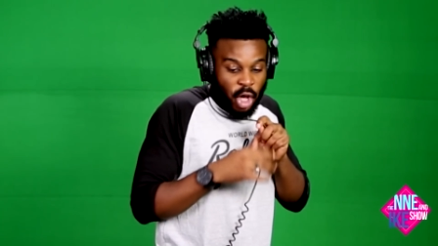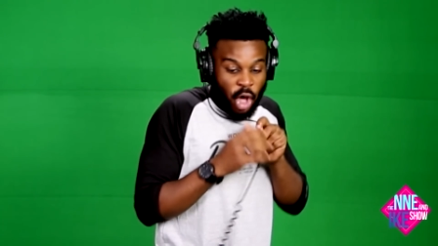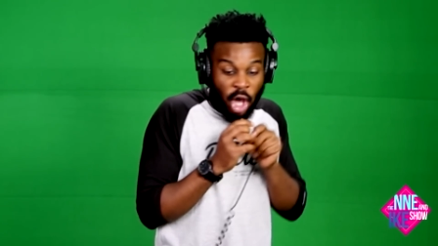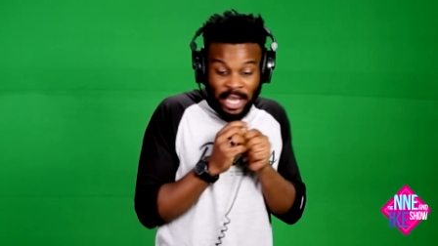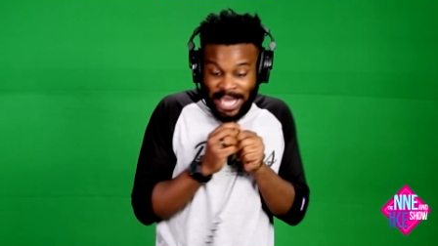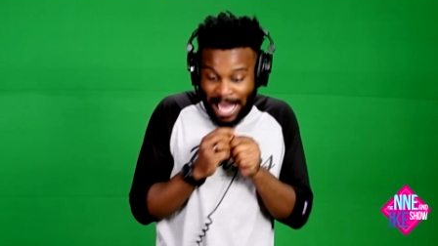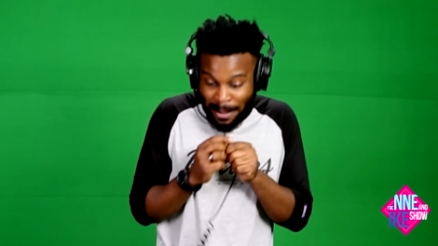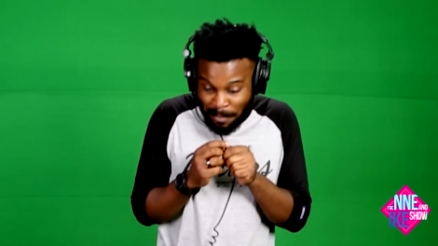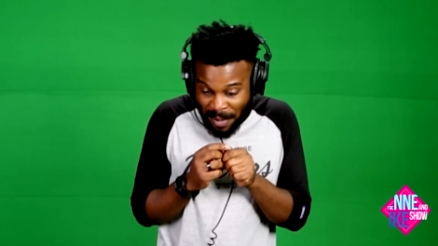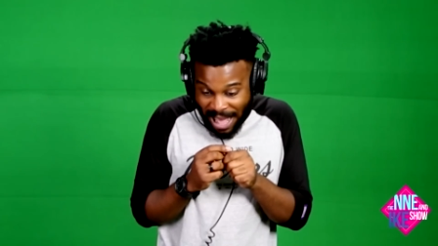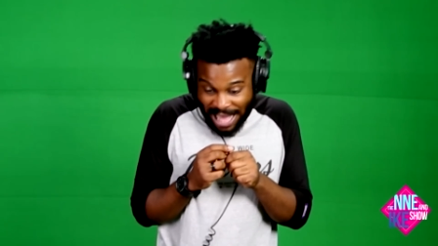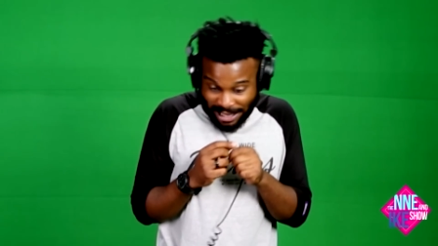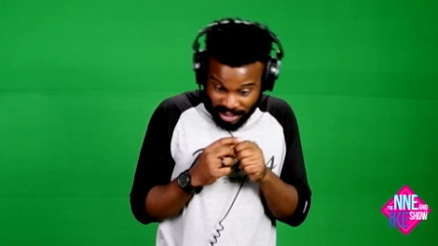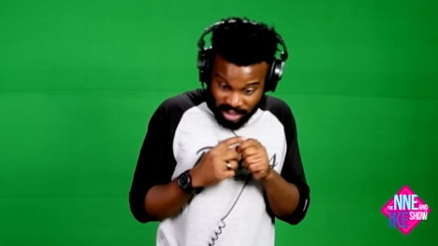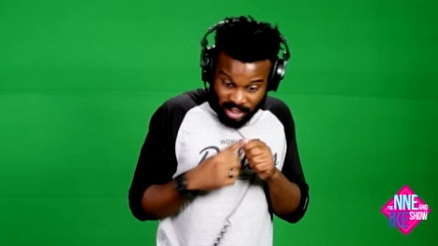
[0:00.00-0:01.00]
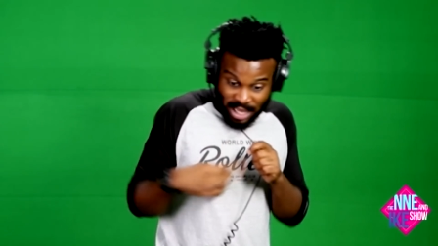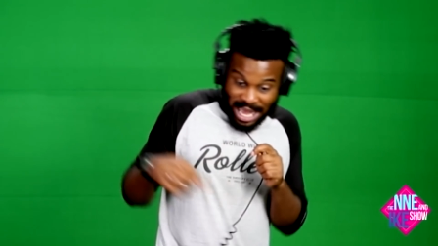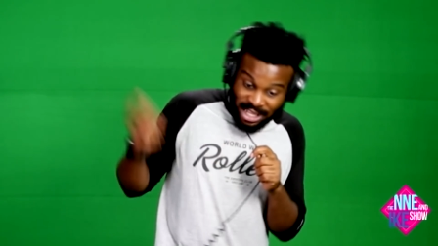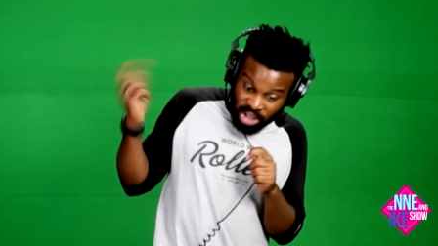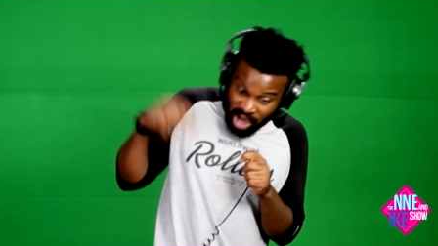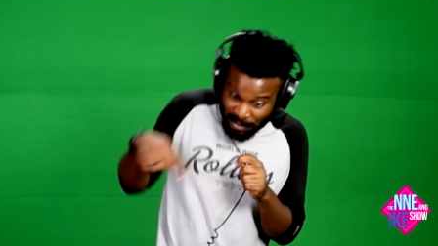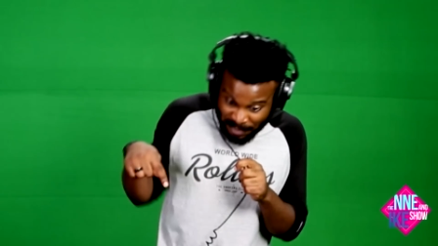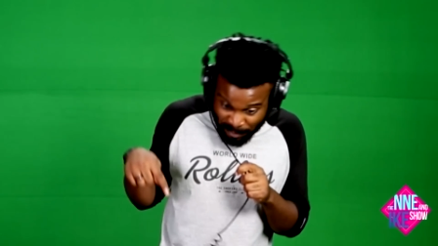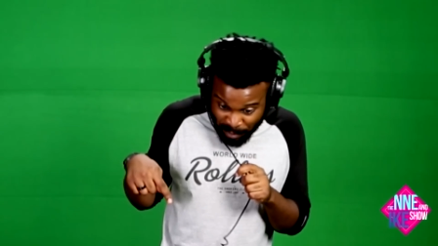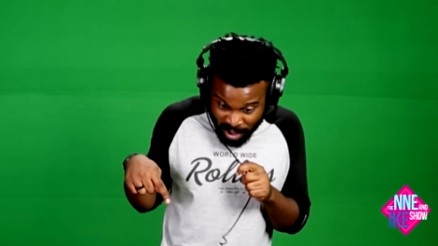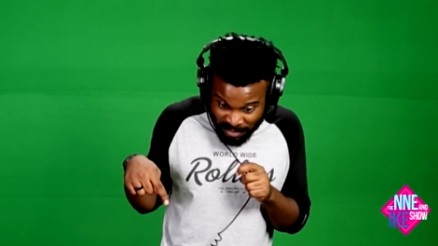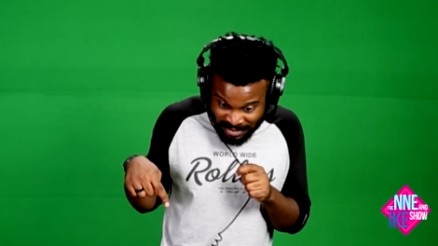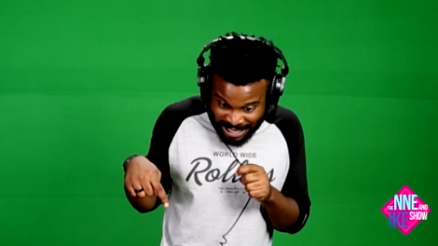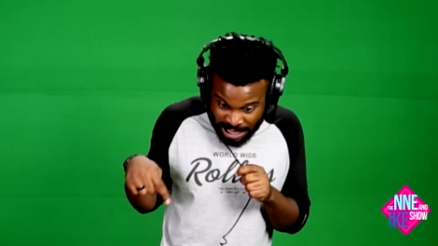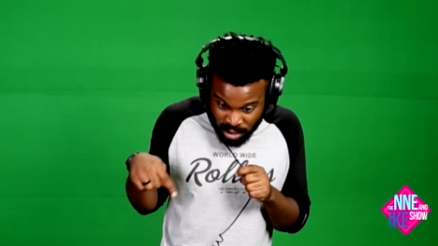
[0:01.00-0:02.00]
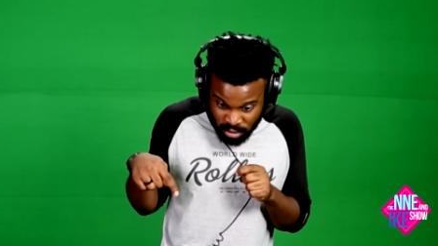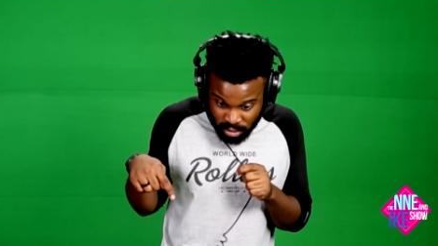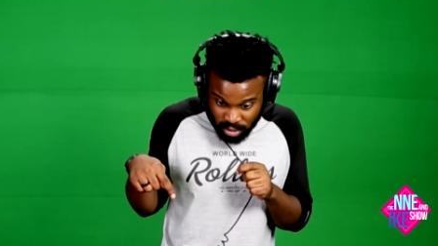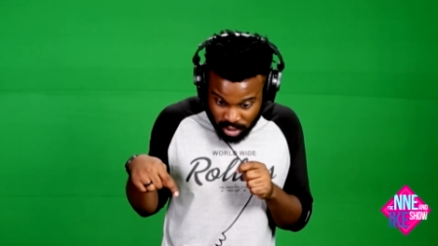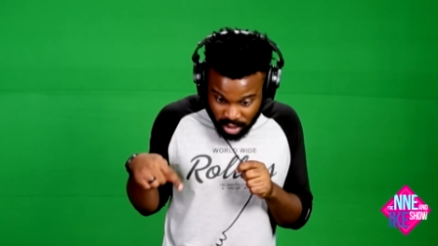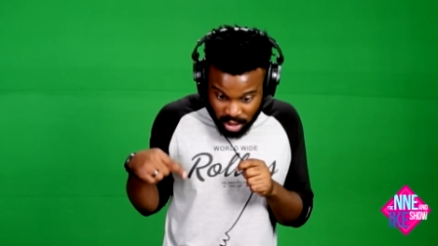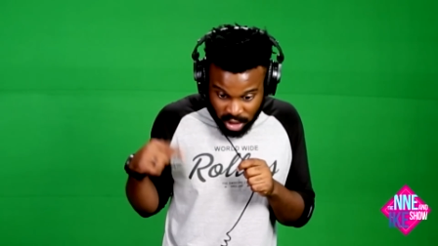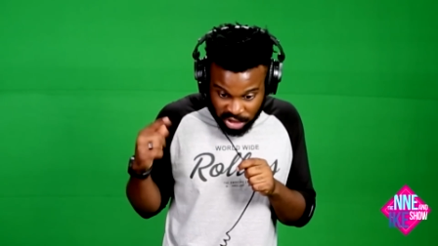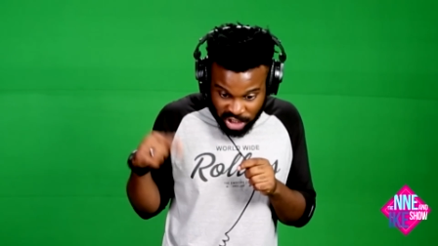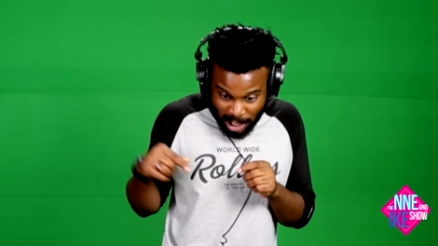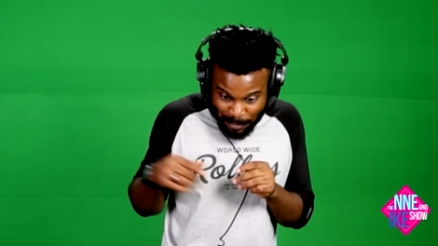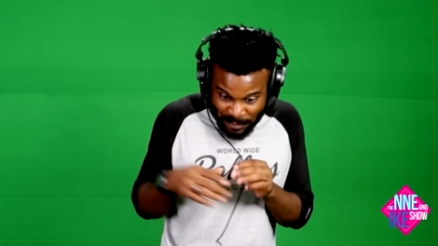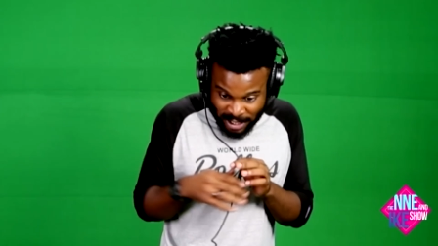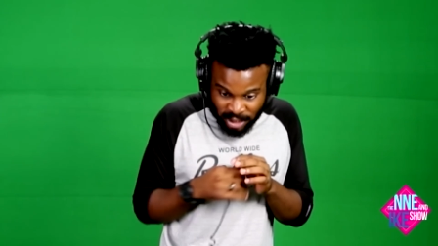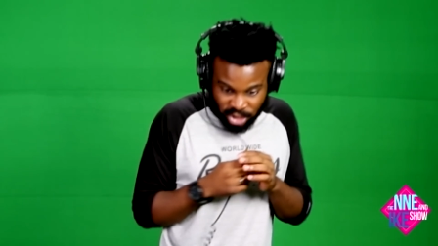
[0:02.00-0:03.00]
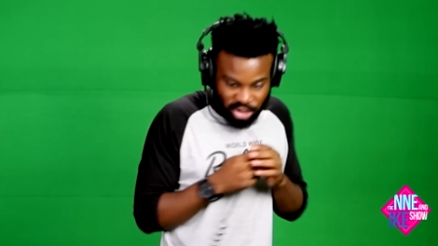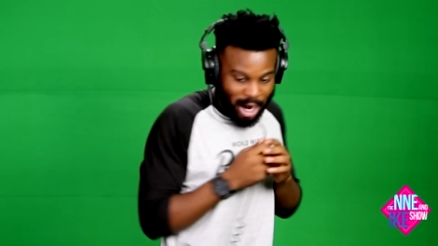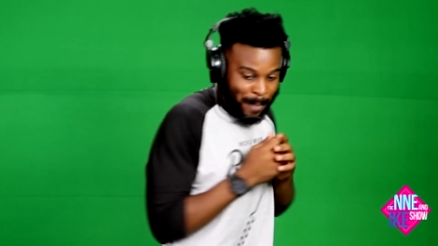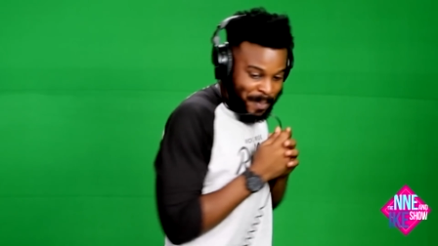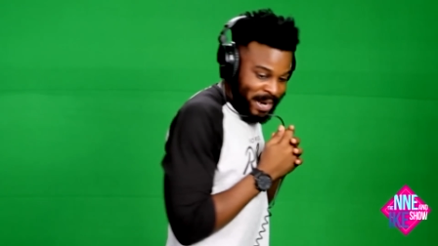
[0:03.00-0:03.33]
okay, I'm back. I dropped the bomb now. Dropping, dropping